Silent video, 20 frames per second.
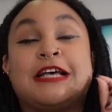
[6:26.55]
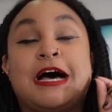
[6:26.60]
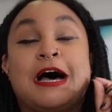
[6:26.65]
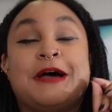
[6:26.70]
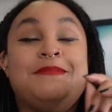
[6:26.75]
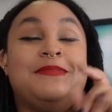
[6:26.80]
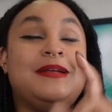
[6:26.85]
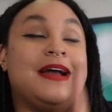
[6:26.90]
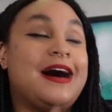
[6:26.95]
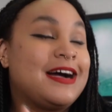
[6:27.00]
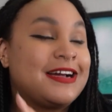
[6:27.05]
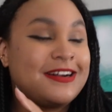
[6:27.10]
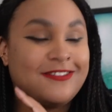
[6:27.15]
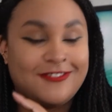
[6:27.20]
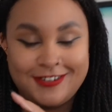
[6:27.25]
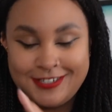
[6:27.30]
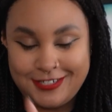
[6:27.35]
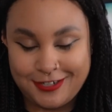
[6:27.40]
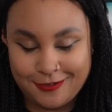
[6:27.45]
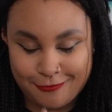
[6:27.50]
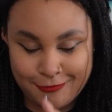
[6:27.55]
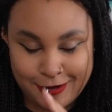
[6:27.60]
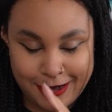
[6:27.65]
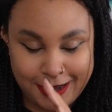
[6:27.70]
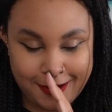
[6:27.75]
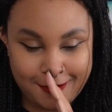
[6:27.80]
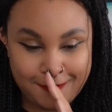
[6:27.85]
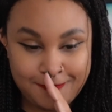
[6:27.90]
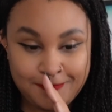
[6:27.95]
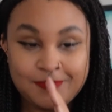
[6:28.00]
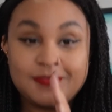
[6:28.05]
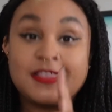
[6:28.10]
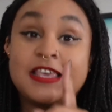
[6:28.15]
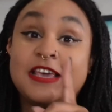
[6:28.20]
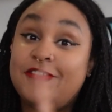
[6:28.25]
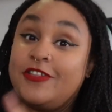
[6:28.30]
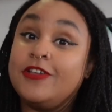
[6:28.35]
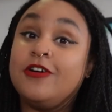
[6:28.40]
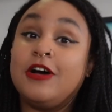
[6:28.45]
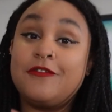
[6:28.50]
I'm not going to read,
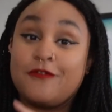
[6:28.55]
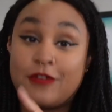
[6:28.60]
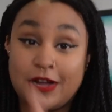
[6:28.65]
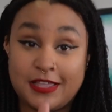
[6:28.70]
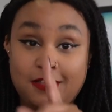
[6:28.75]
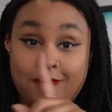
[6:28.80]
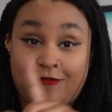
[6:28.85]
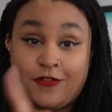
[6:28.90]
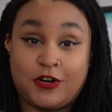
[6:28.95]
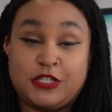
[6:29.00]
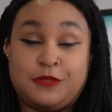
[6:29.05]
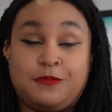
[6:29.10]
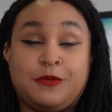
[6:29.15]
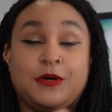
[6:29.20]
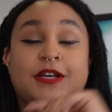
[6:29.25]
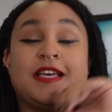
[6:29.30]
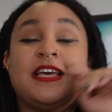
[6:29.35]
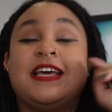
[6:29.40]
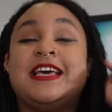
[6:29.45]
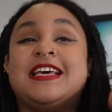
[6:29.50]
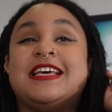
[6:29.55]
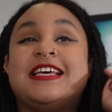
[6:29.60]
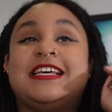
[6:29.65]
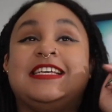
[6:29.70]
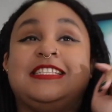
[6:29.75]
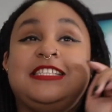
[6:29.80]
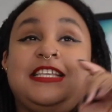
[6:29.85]
even though I've read the first book, is